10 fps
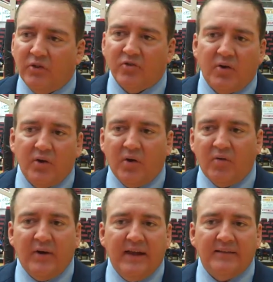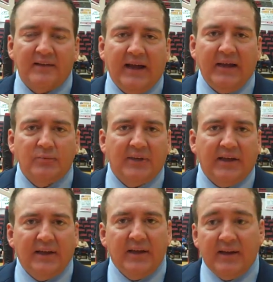When you turn it over 8 times
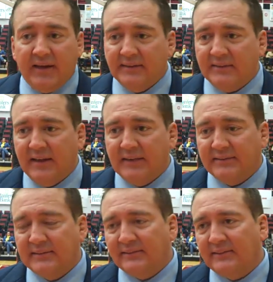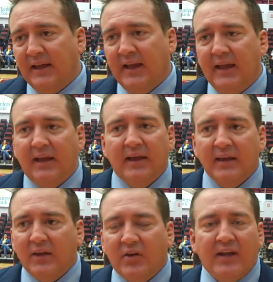like he did against Tennessee State,
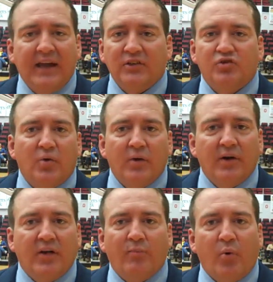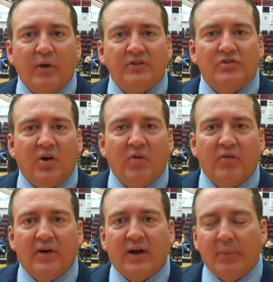can't score enough points to
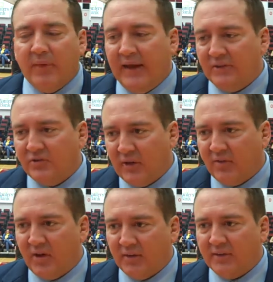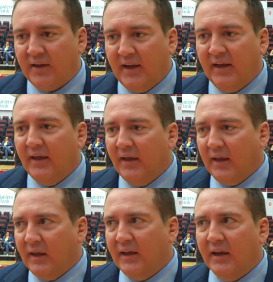overcome that. So I thought tonight
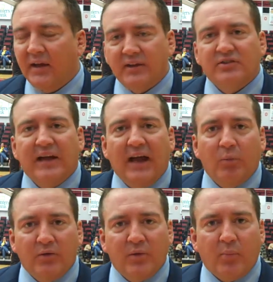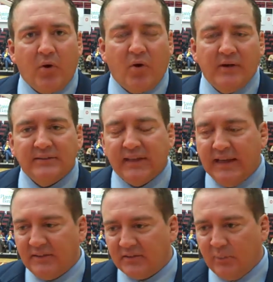he did a good job with the ball in his
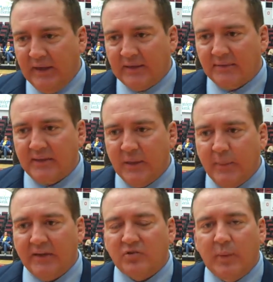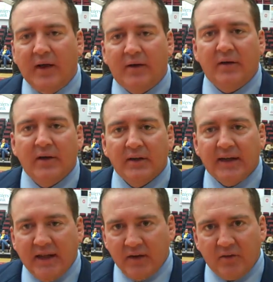hands and making teammates better,
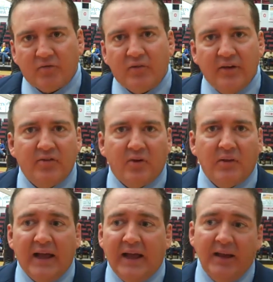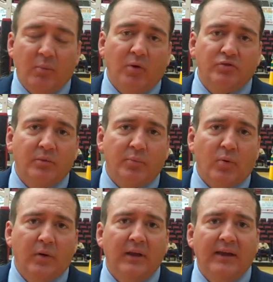got to the free throw line, and most
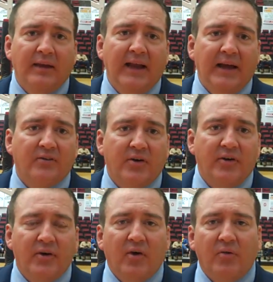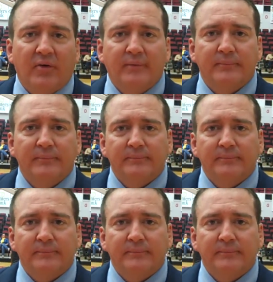importantly, did not turn it over.